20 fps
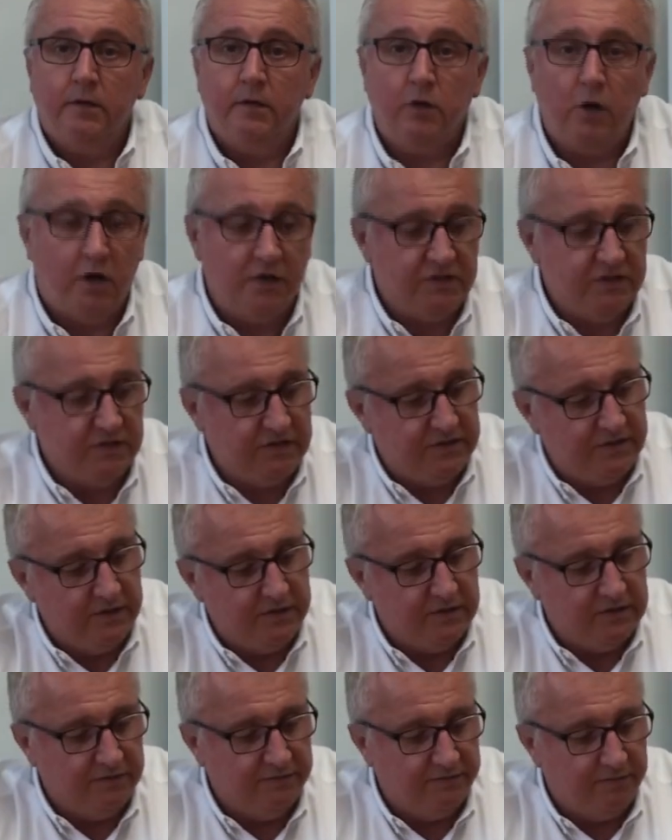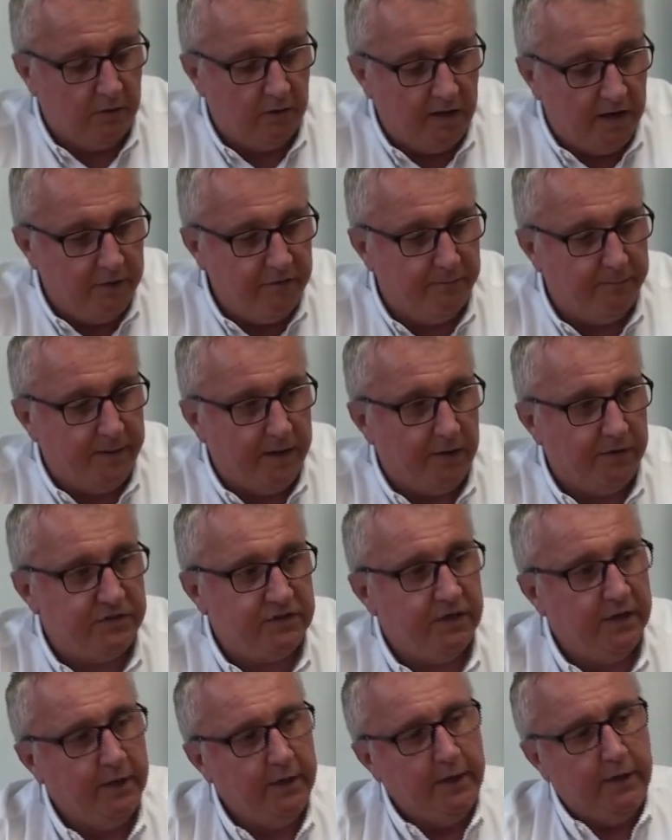causes things to fall out of
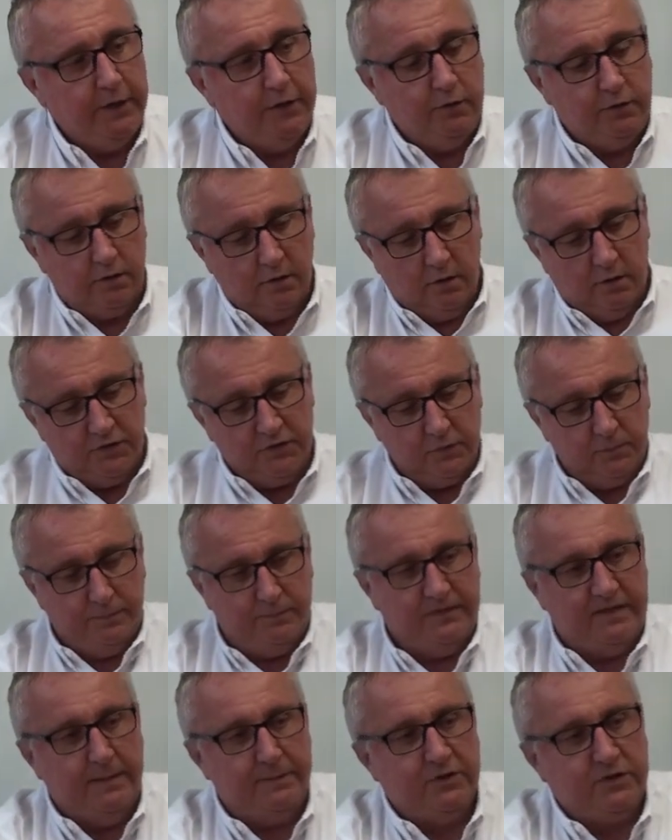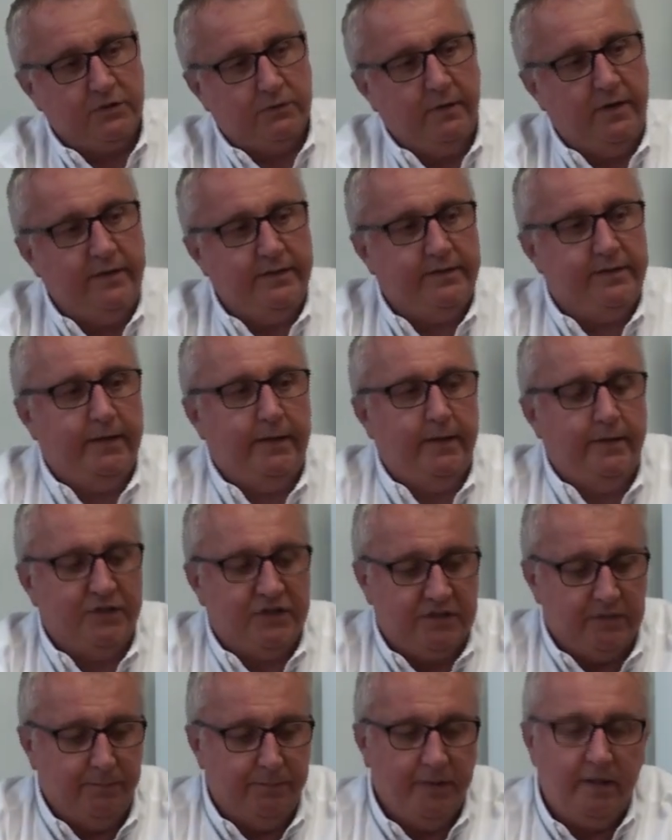balance. You can also demonstrate
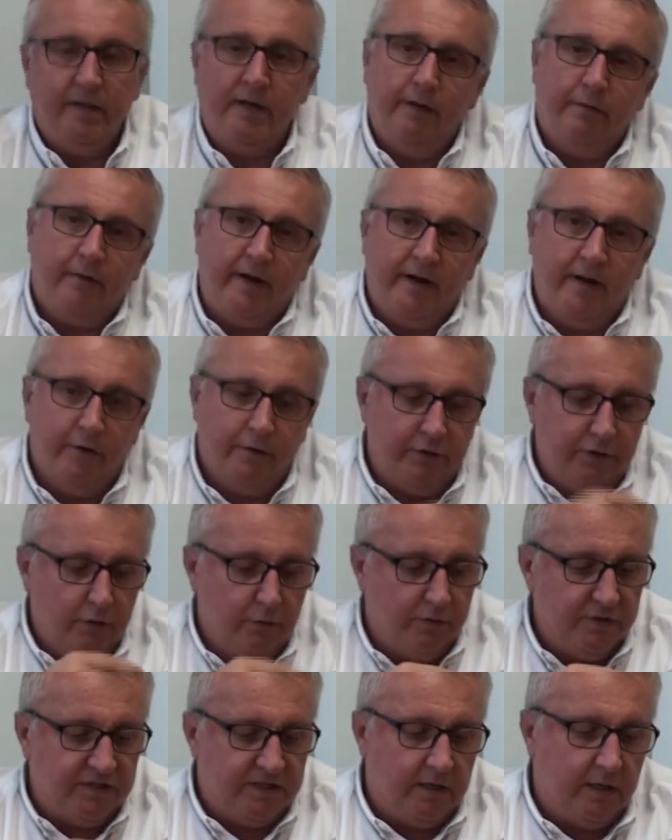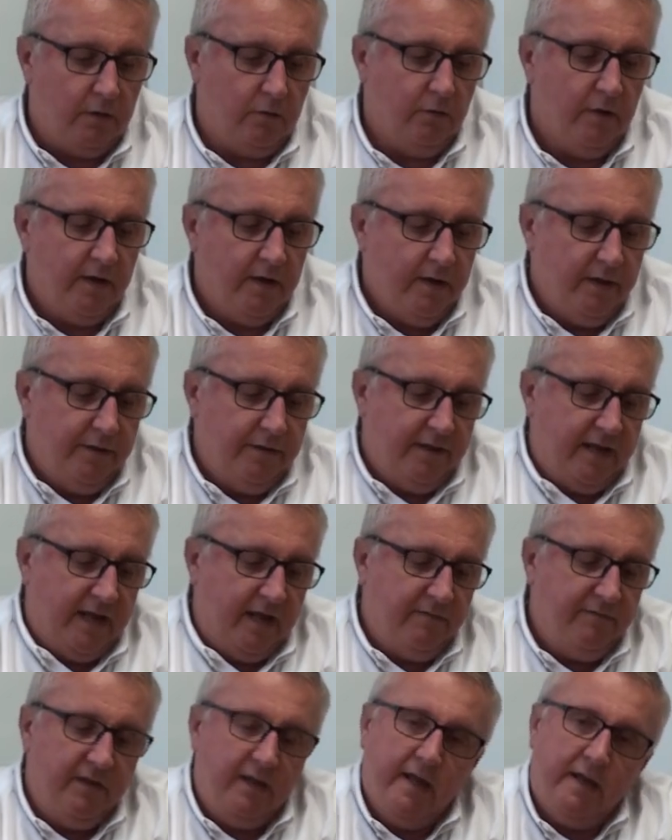stability right here. You notice how the
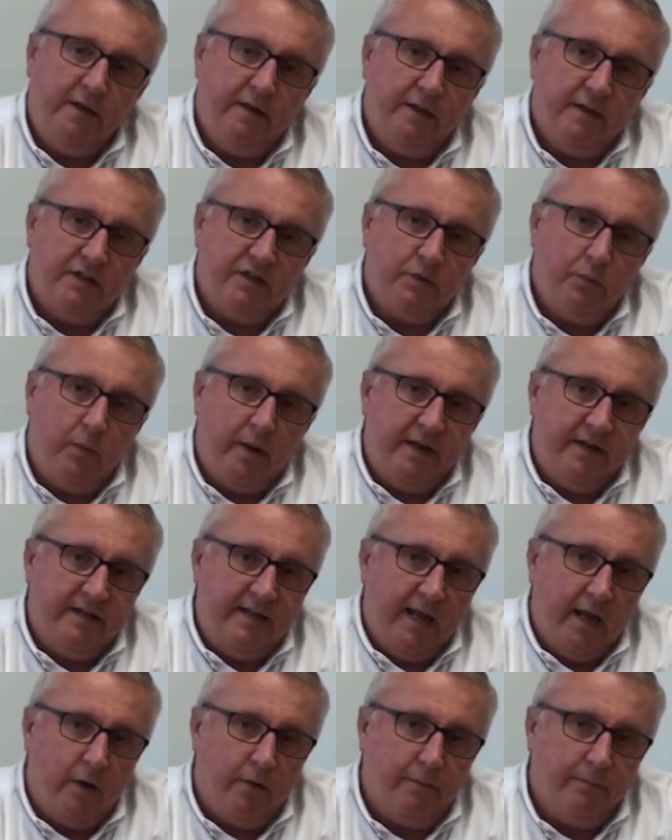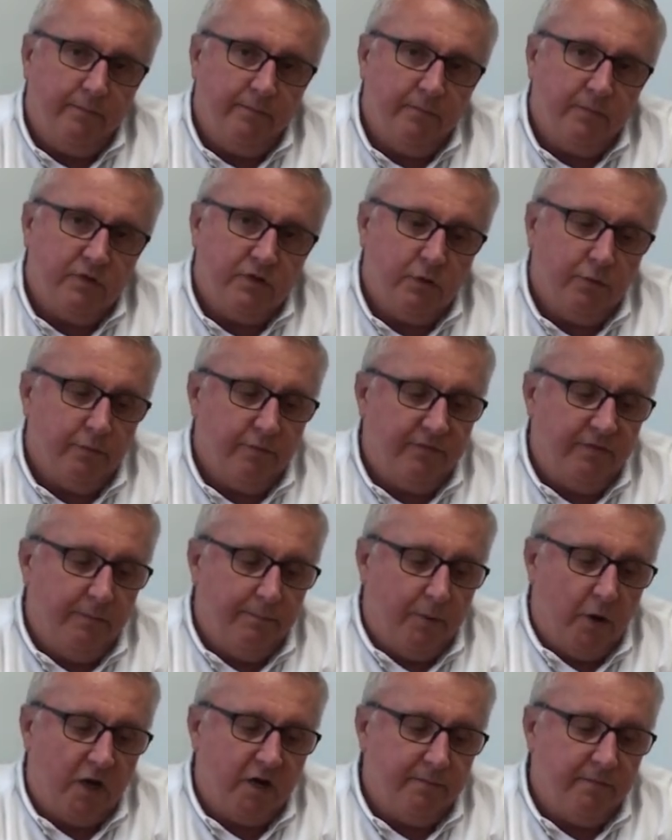heavy end of this went down. So if the
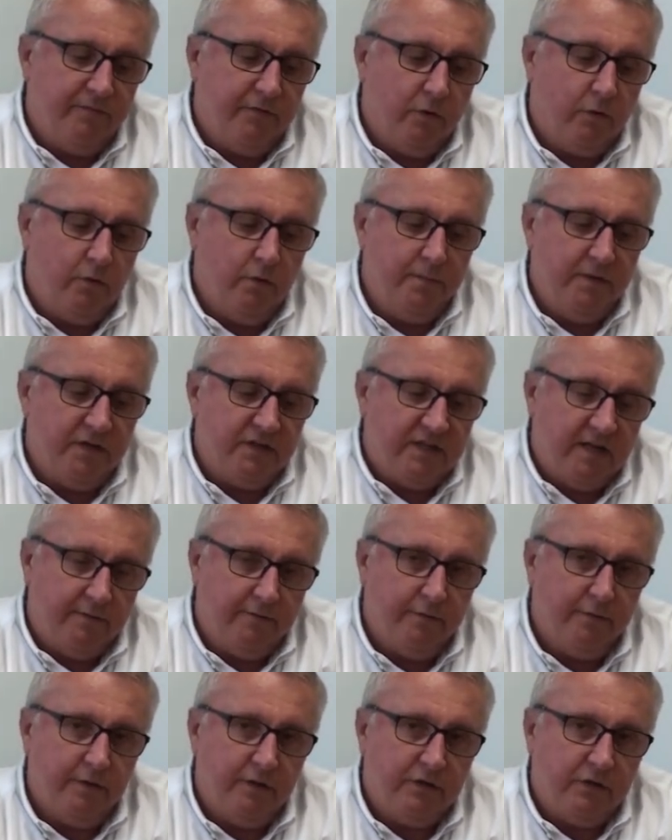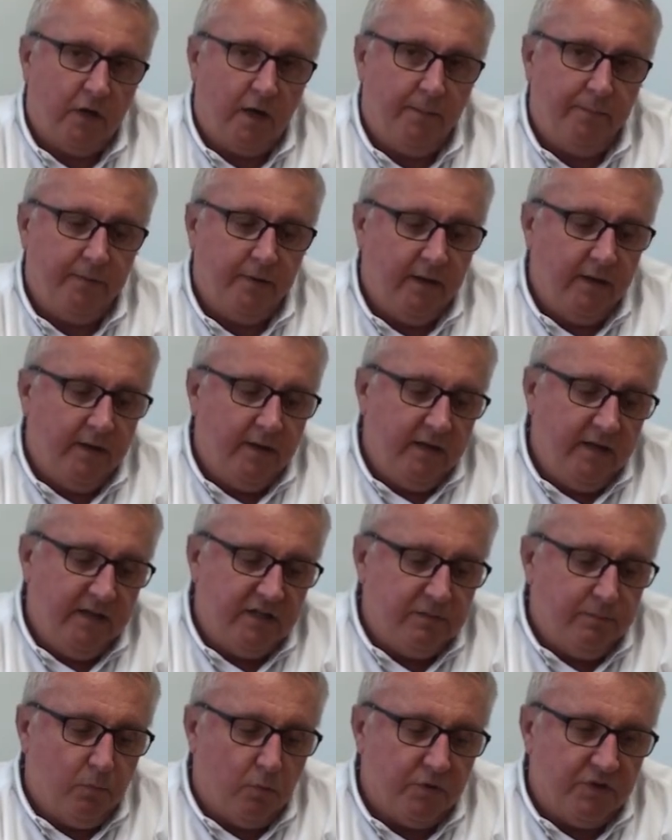bottom of your equipment is heavier than the top,
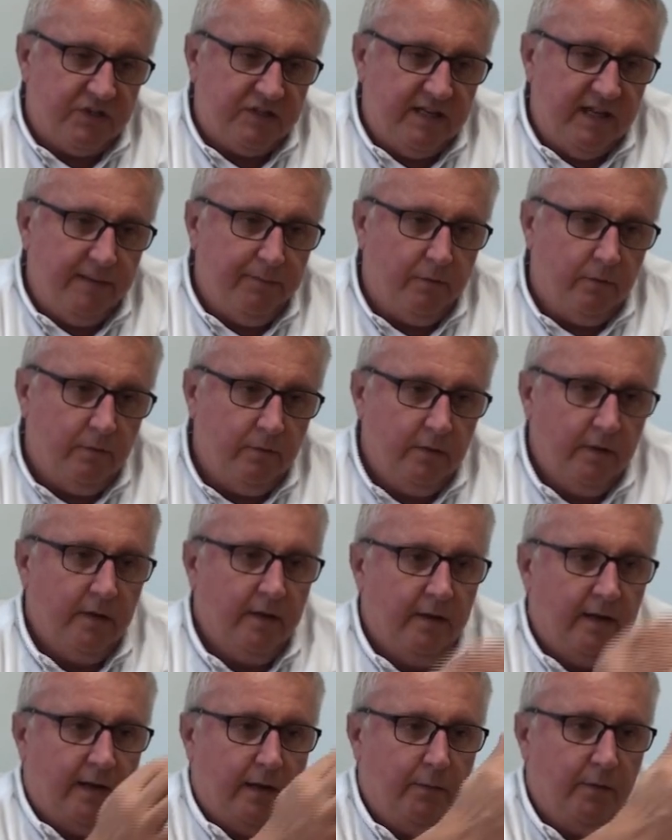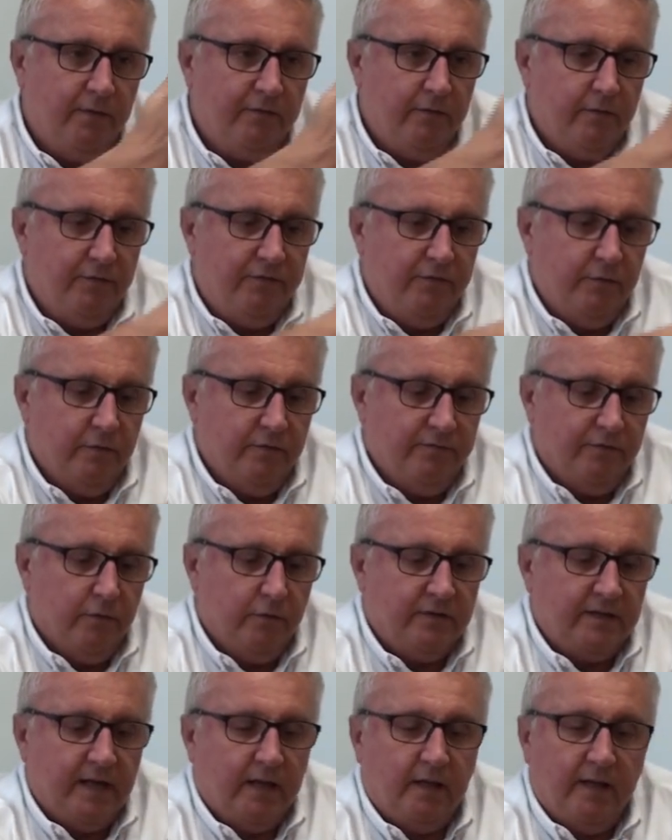it's more stable. However, if you
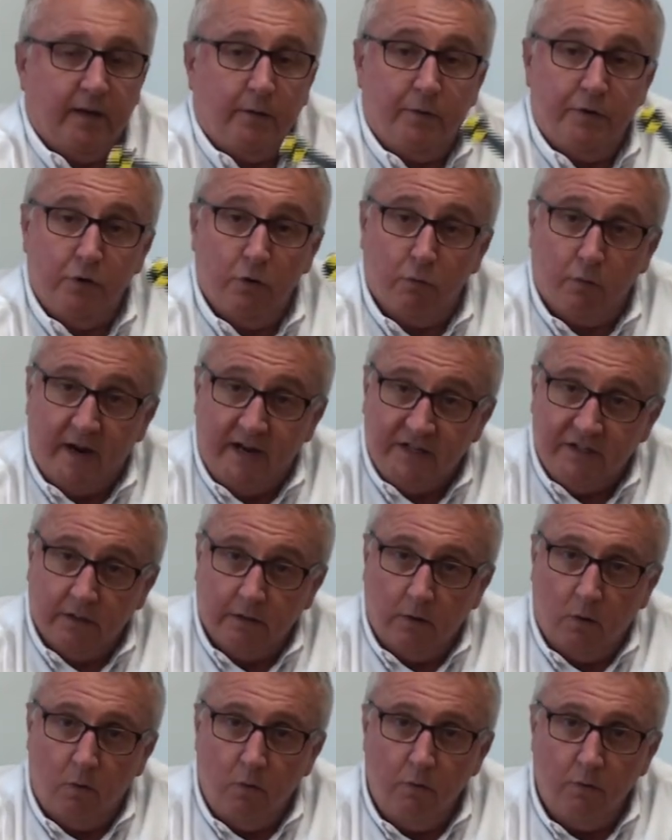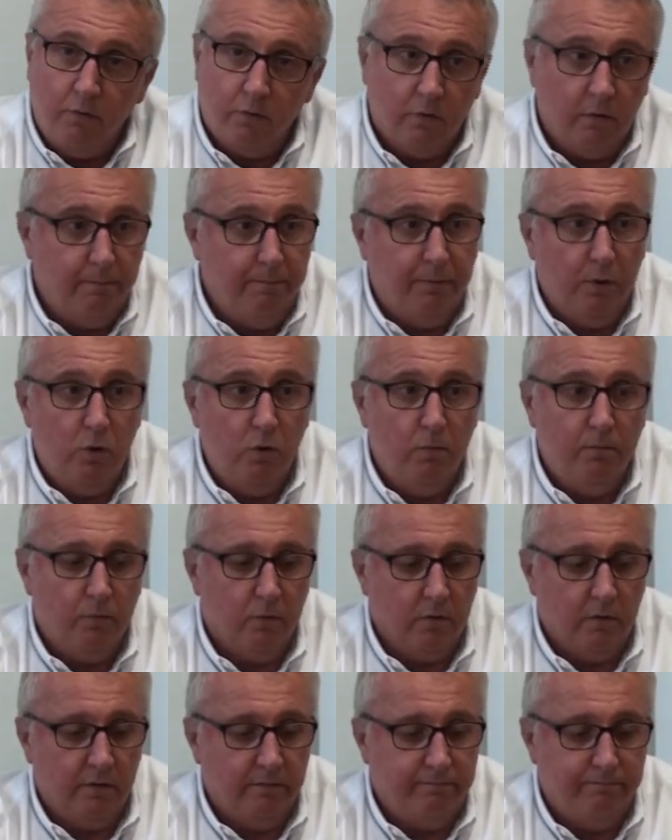invert that, like when you raise a load or a boom
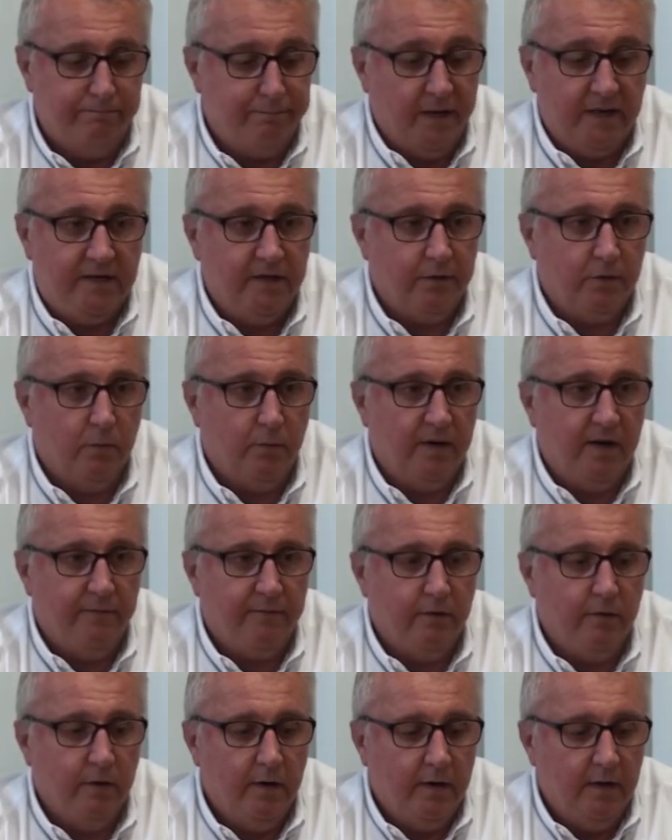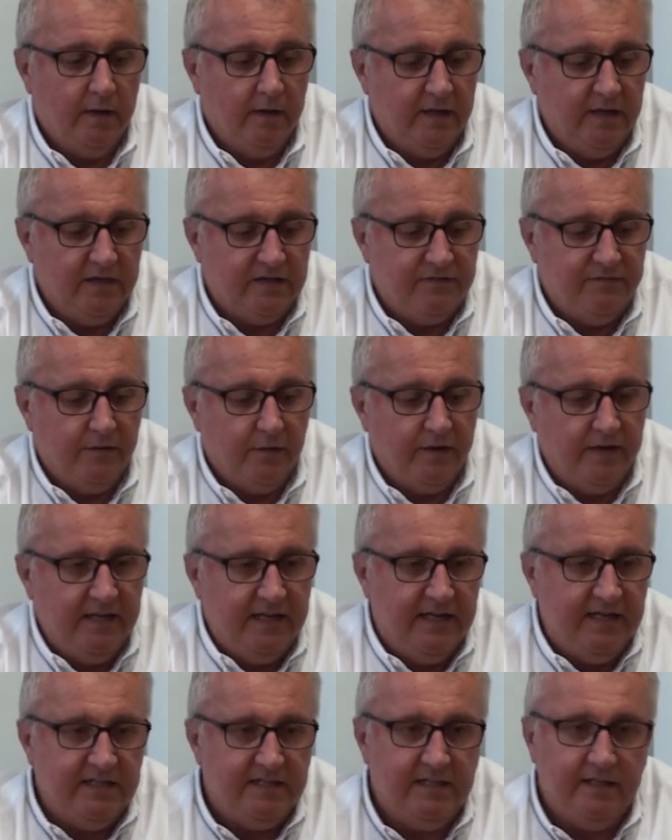or a bucket or whatever, it's very
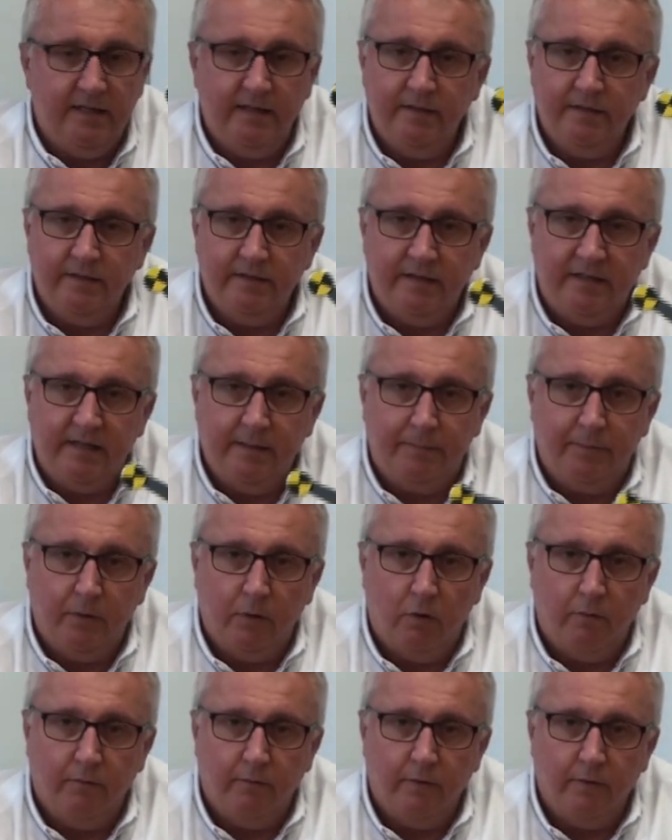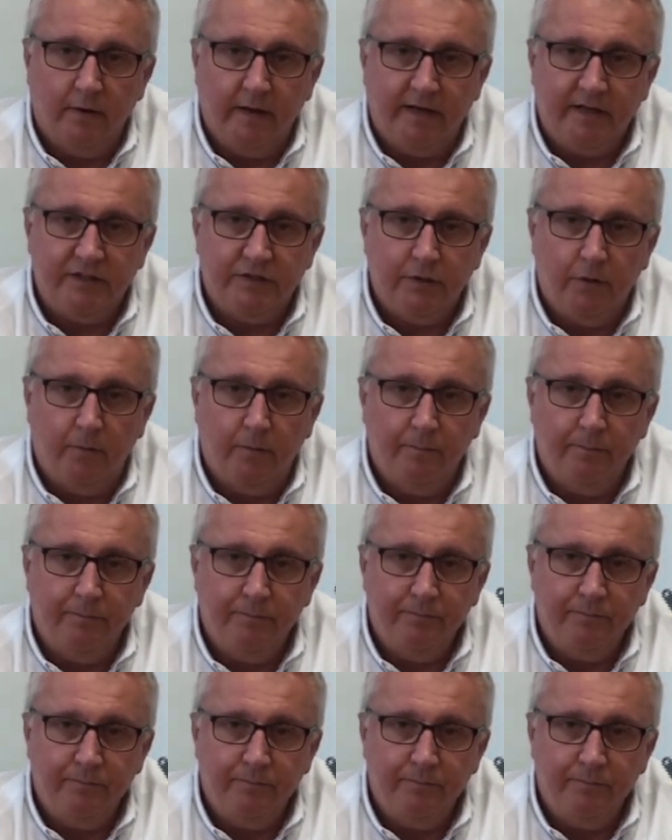easy to tip it over, like so.